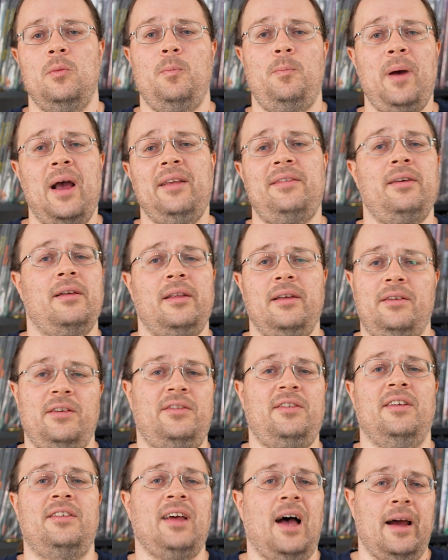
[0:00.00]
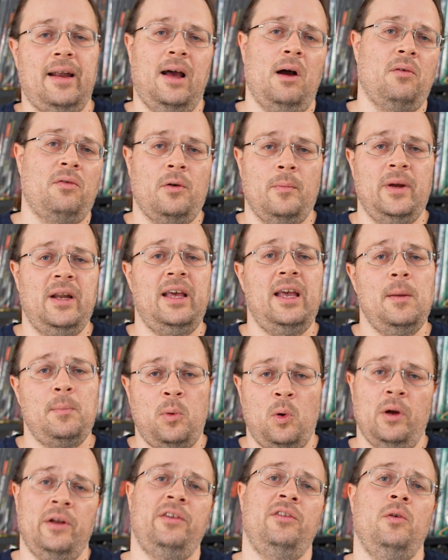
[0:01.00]
basically just decide however many hit
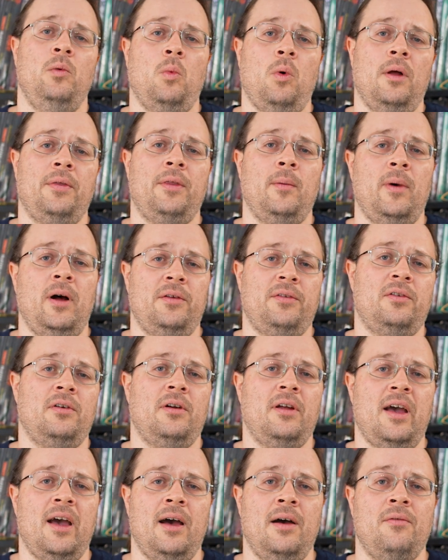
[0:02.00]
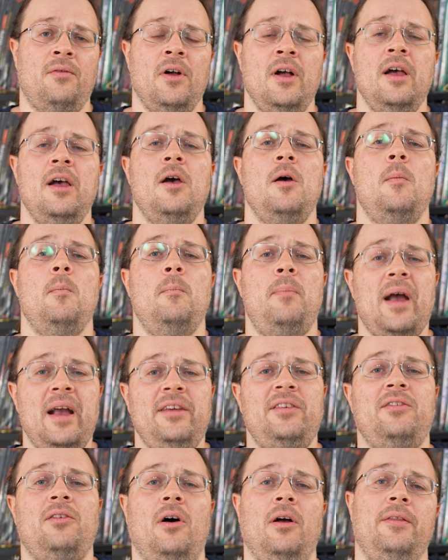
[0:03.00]
points you want the monster to have
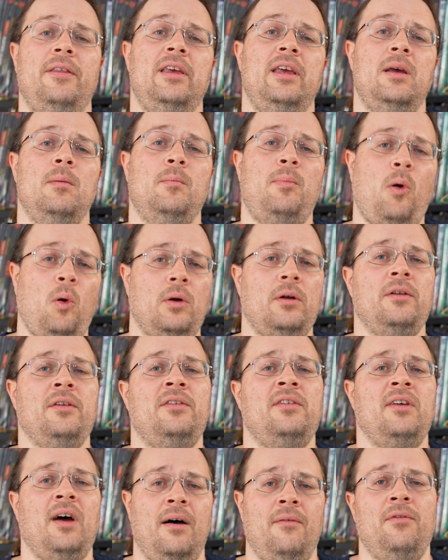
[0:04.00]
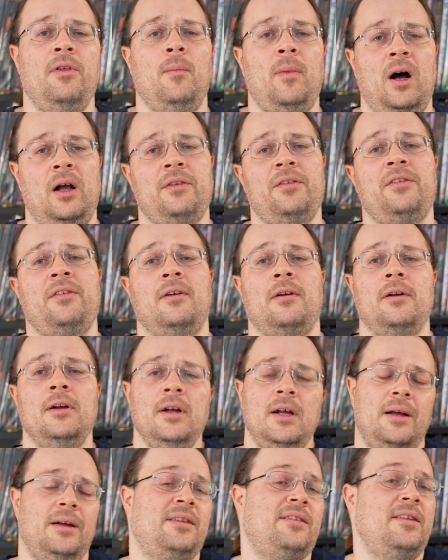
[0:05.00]
based on the importance of the monster.
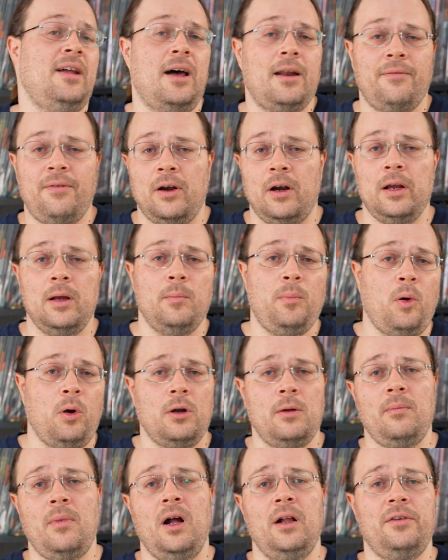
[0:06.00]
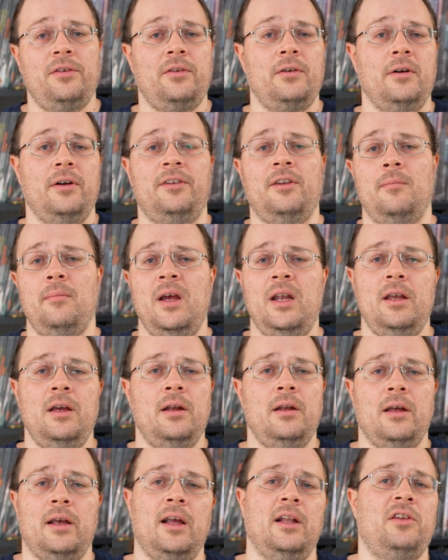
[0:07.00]
It's not a very important monster, it's a
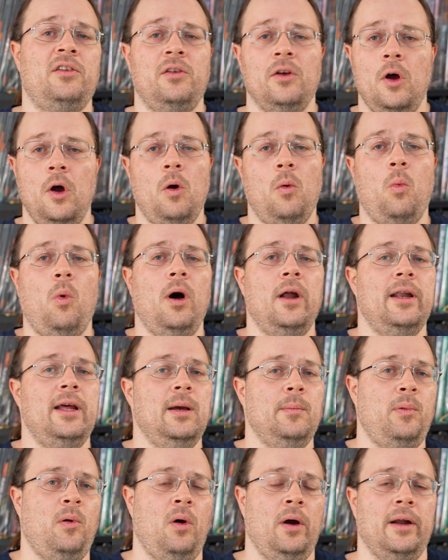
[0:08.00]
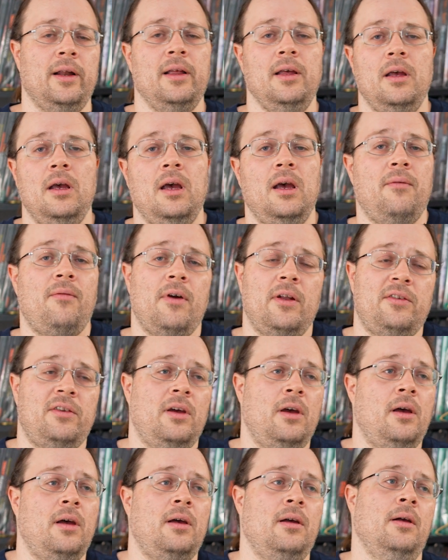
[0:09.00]
minion, it gets 1 hit point. If it's
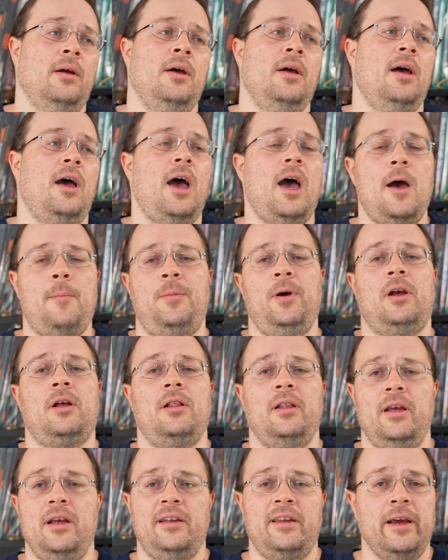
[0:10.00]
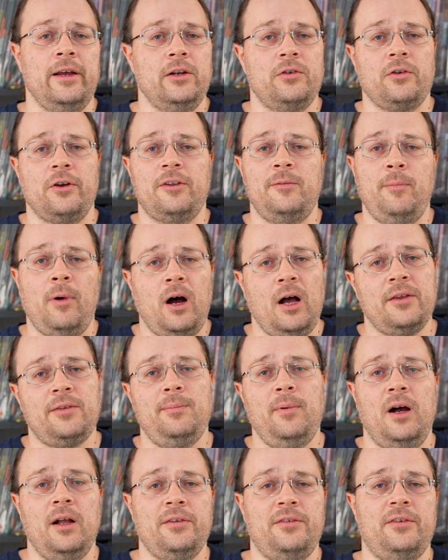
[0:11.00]
a epically dangerous boss
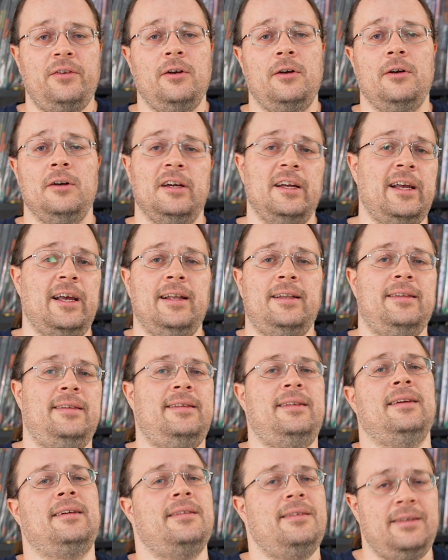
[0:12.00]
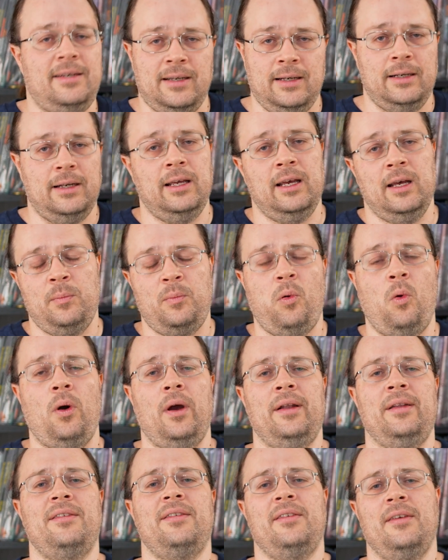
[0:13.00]
monster, it gets 16 hit
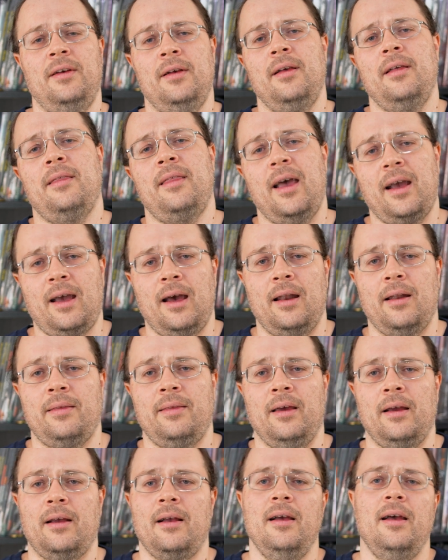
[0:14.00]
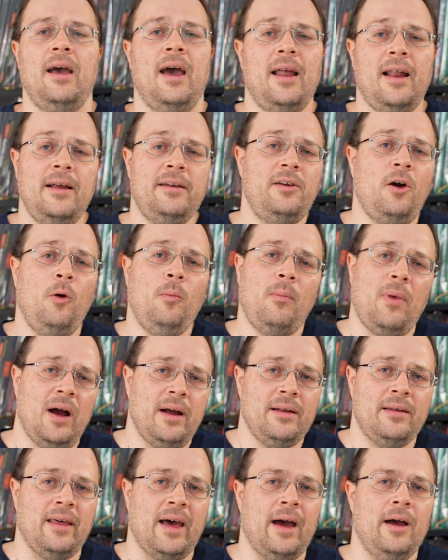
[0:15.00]
points. That kind of thing. And I don't
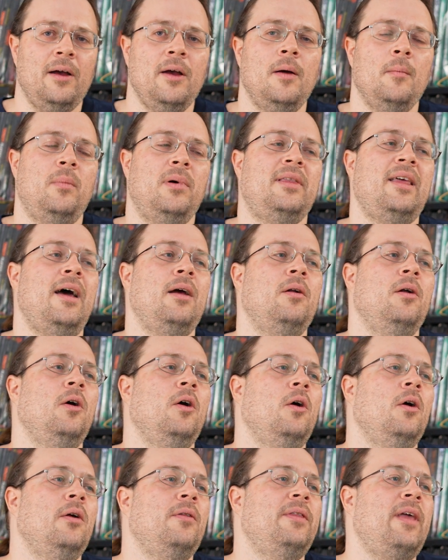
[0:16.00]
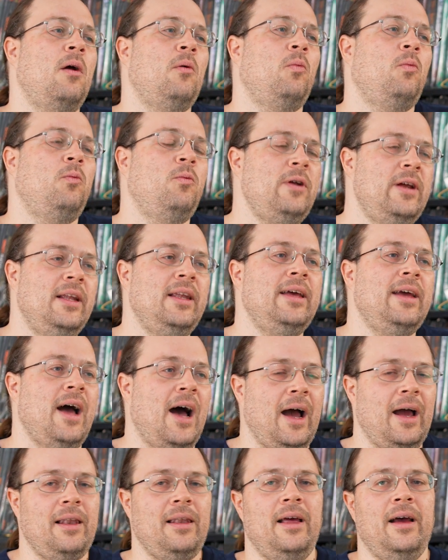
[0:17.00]
mind that. But that that really
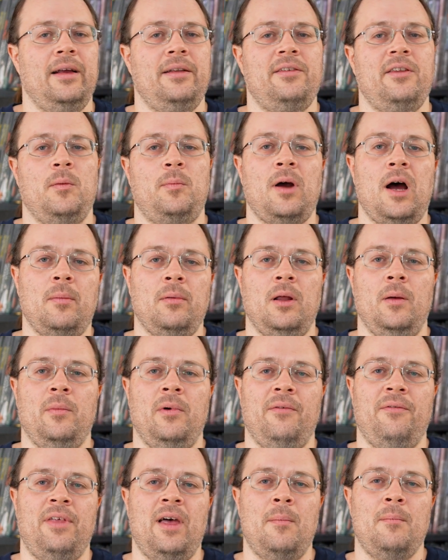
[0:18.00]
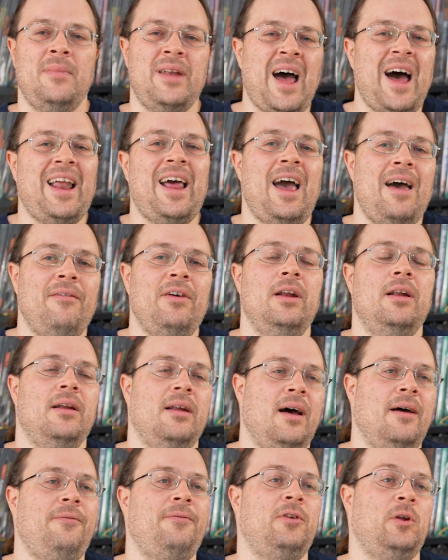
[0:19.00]
highlights the problem of them not having
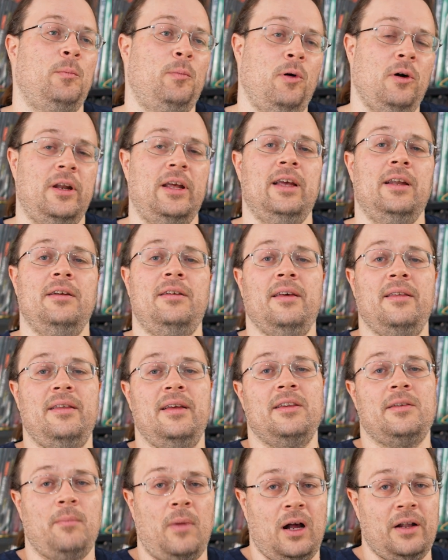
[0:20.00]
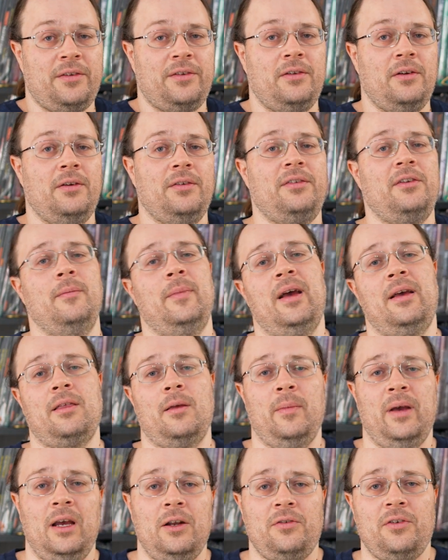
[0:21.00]
enough to put into these monsters to make
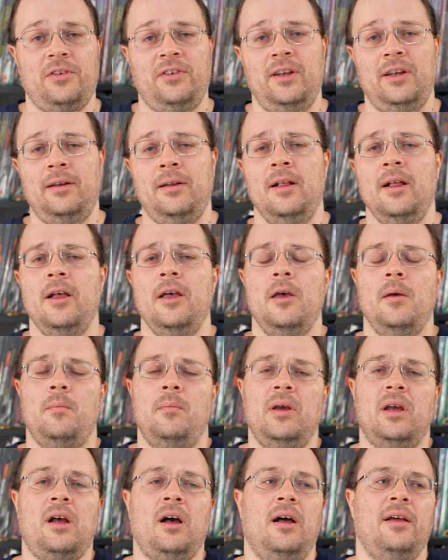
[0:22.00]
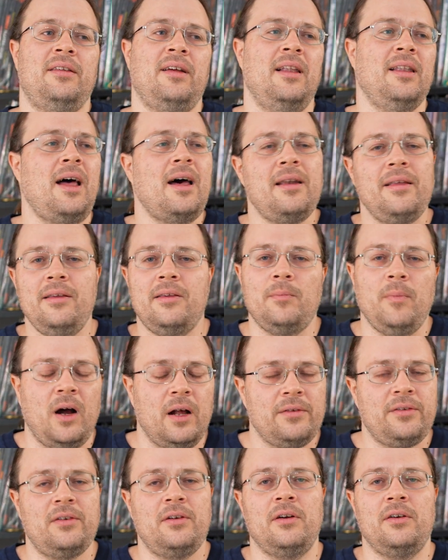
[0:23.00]
them interesting, because a lot of these
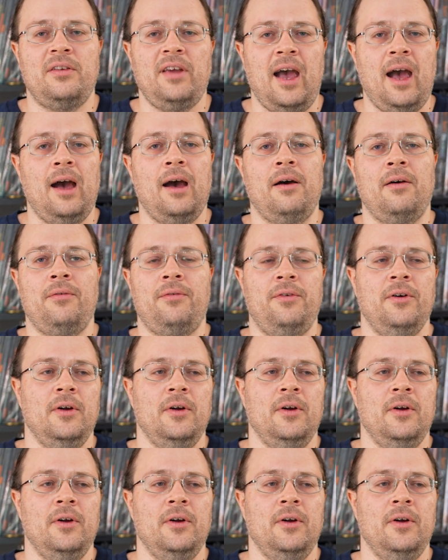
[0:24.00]
monsters have